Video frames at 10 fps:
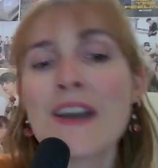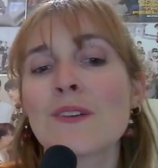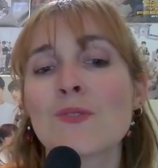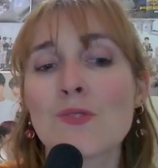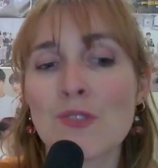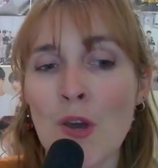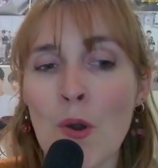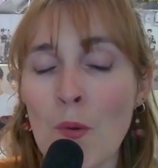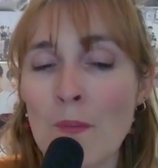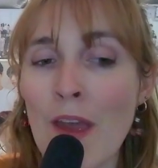
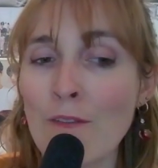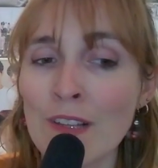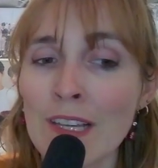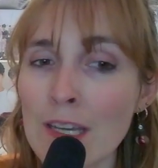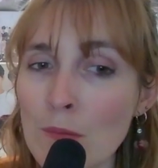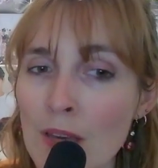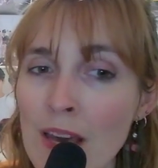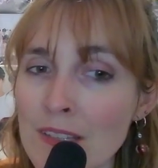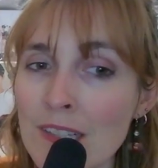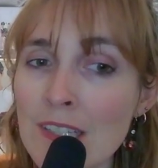So I feel like I'm
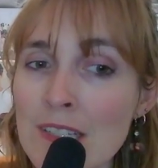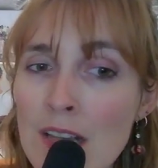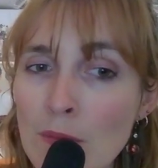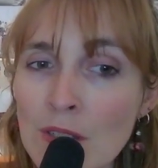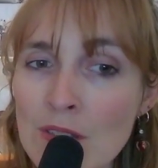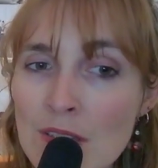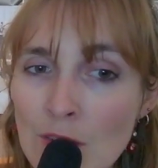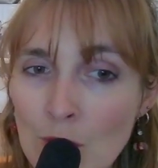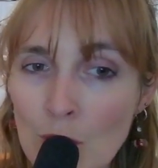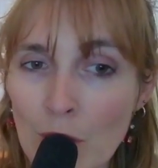going to
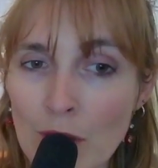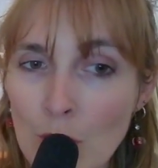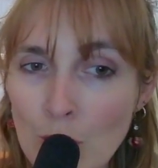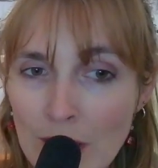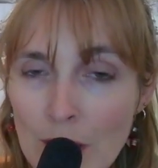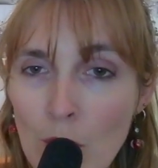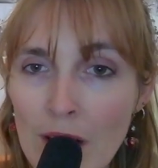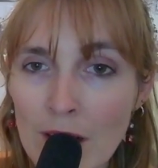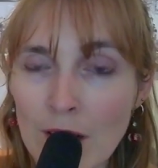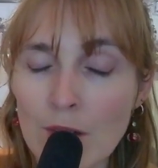see the choreo really
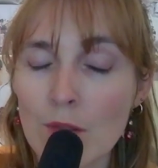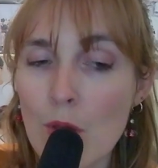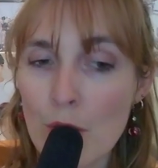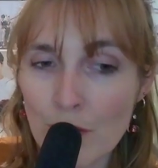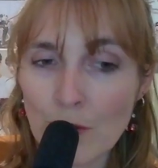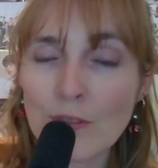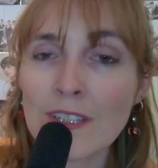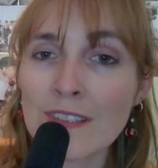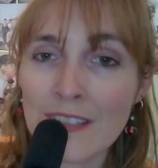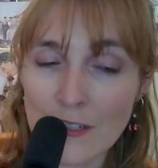well through
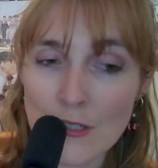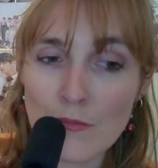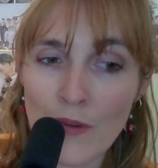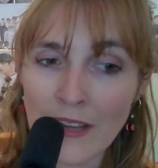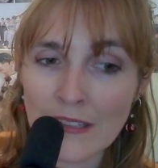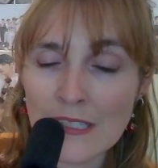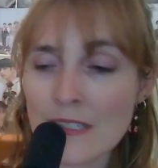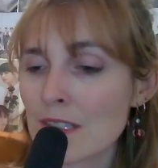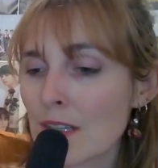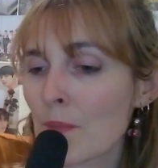the dance
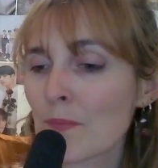practice.